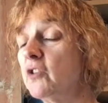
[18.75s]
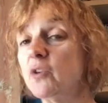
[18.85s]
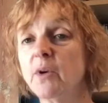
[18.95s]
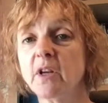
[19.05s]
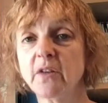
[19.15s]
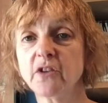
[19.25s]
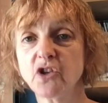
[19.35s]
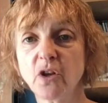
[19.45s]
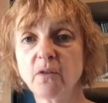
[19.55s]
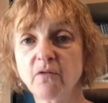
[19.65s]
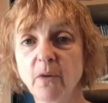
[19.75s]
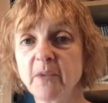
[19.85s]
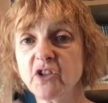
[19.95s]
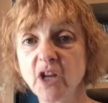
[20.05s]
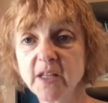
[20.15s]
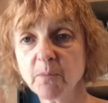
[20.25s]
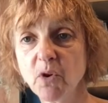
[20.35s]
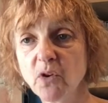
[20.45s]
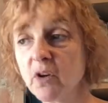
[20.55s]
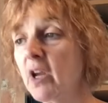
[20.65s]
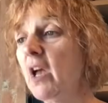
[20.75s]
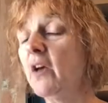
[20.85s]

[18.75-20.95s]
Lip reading: to do another tune from the jazz book,